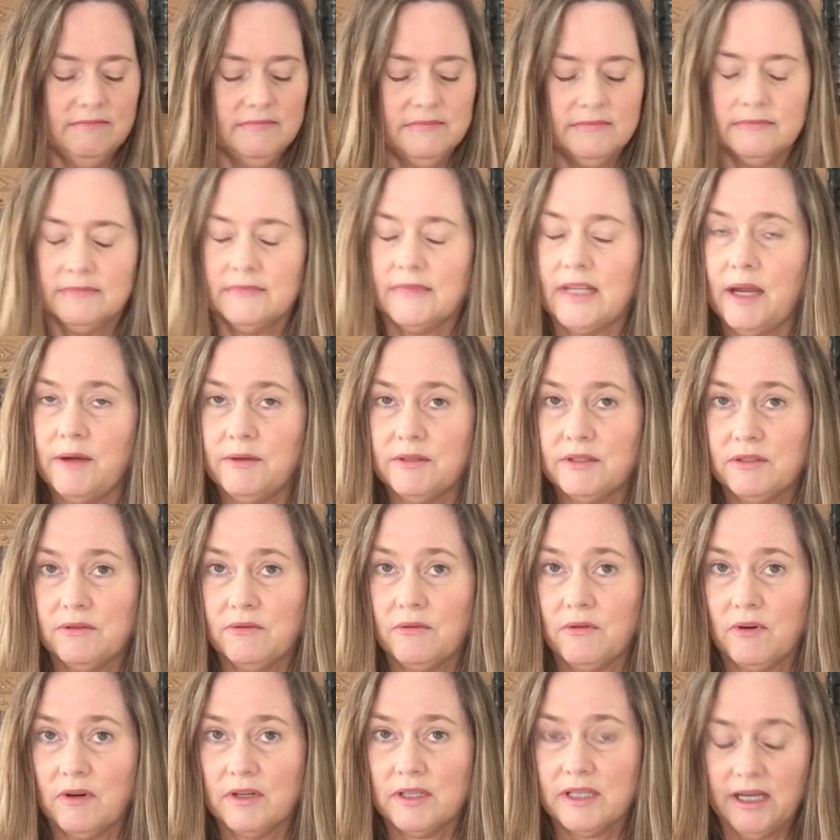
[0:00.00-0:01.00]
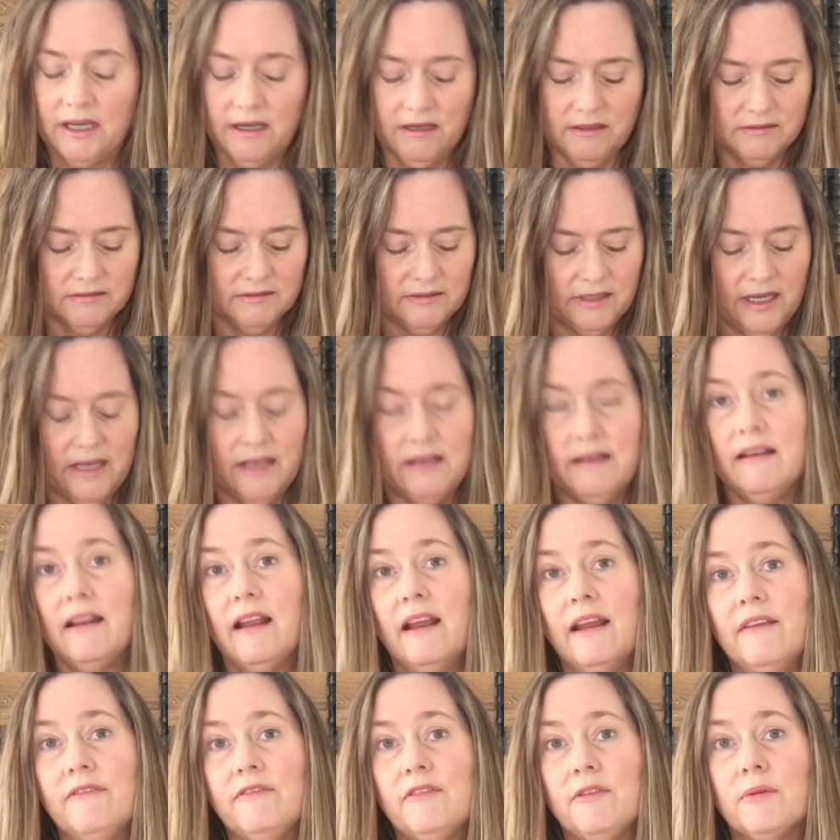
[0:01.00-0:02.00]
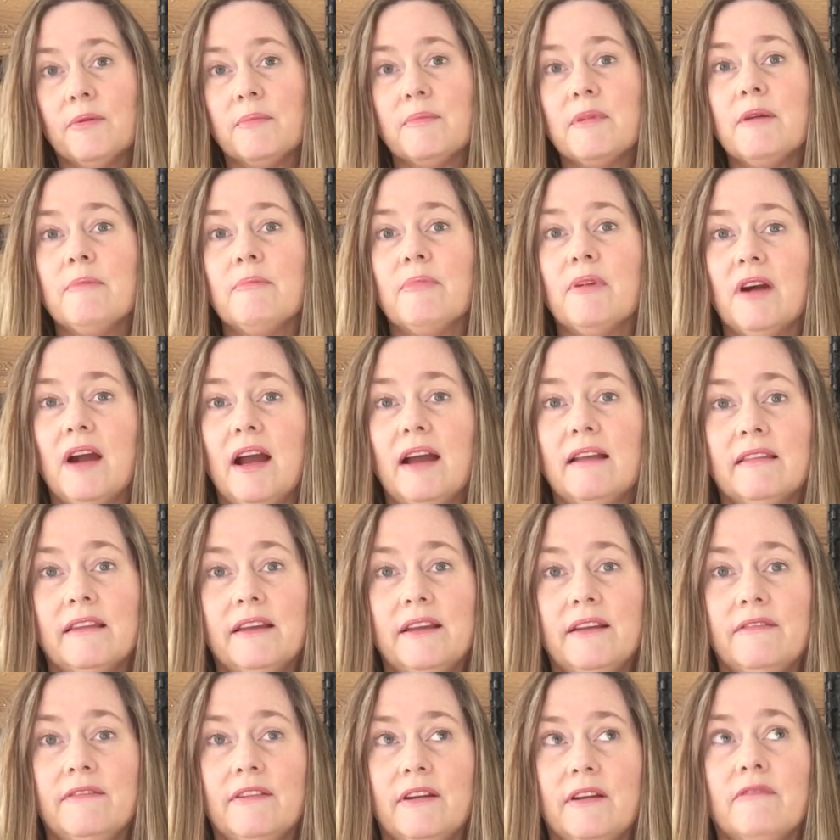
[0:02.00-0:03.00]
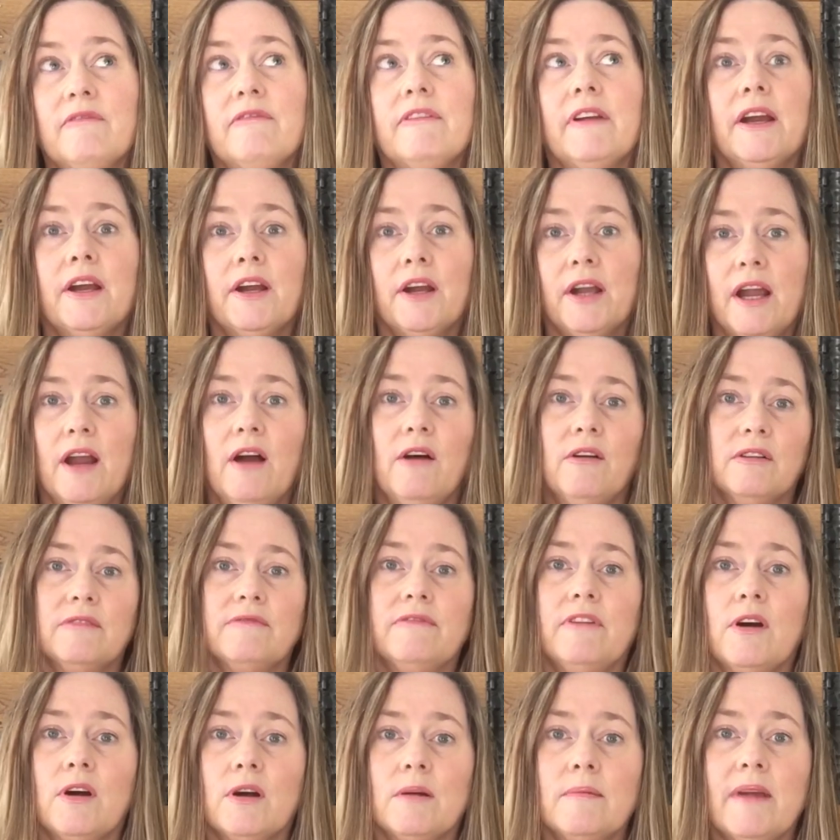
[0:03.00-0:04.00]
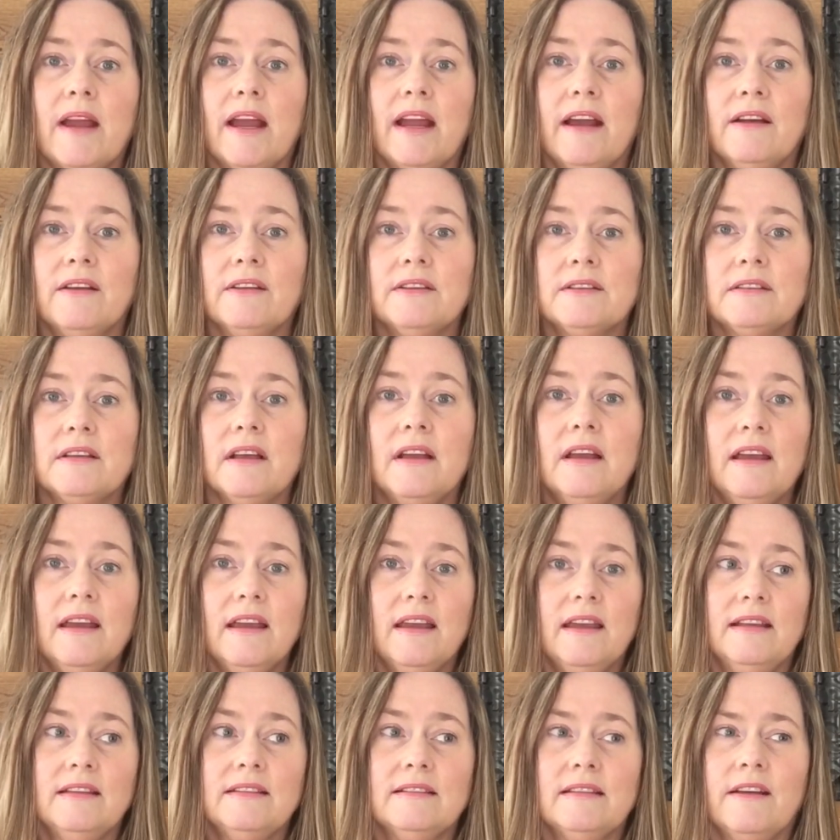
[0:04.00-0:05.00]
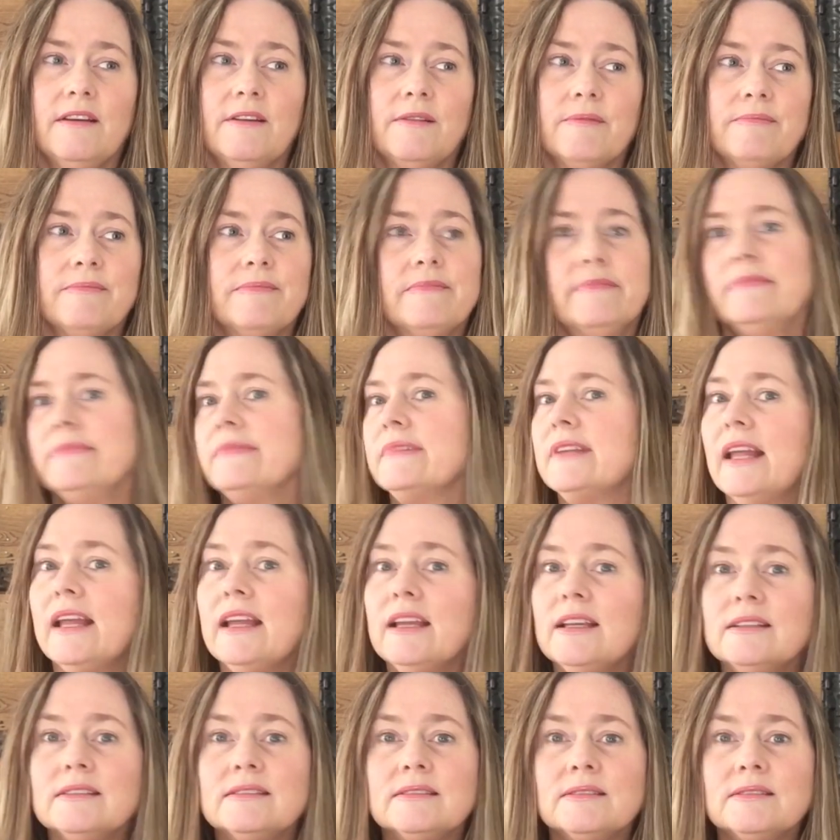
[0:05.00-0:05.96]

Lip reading: That was an ordeal. And if you remember, I live in a very old farmhouse. So things